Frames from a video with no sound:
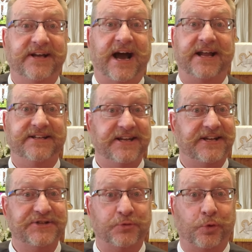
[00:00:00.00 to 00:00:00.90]
God did
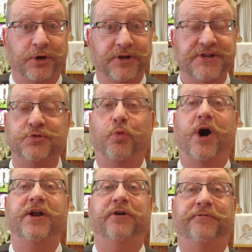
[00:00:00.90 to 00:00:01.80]
His work, His
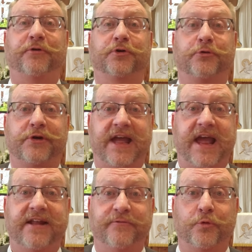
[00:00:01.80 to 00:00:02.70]
wonderful
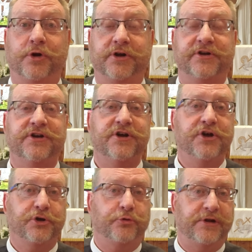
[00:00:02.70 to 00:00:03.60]
creative work,
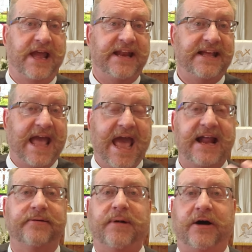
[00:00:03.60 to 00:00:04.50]
creating
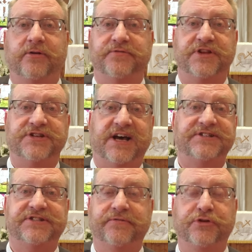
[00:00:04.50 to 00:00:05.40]
Adam out of the
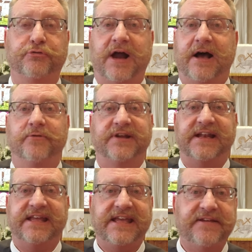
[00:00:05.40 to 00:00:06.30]
dust of the ground and
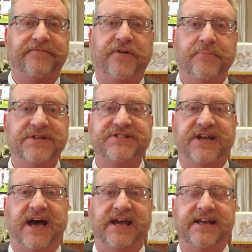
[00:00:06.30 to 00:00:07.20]
Eve from his
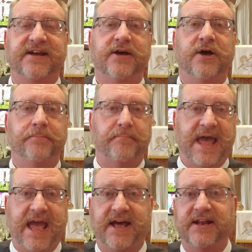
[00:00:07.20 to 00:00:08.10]
side.
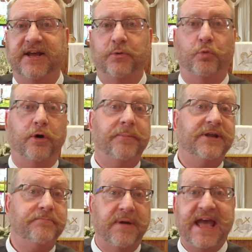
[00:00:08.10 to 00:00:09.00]
Man and
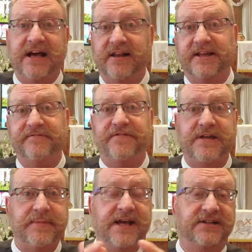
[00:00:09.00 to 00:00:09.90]
woman, male and
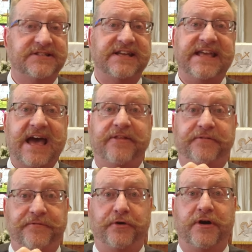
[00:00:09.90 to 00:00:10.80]
female, together
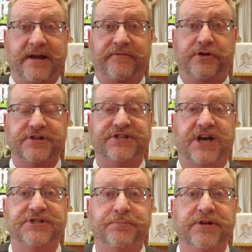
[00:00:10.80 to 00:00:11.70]
forever as
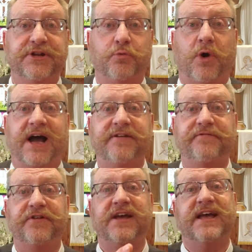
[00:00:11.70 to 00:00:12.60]
husband and
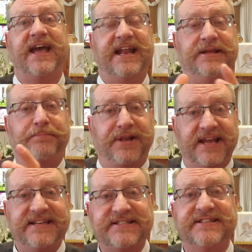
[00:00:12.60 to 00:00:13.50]
wife, and He
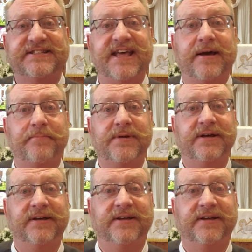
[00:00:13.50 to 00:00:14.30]
places them